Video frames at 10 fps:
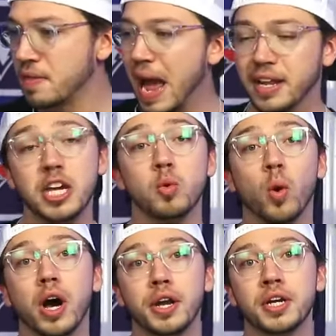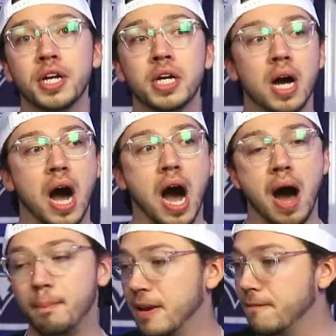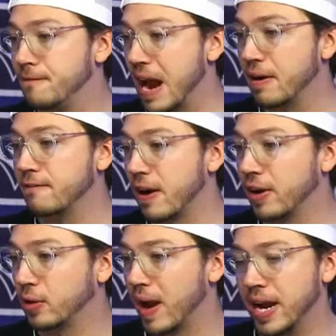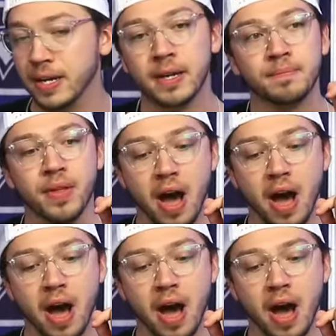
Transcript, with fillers: that he would be very, very great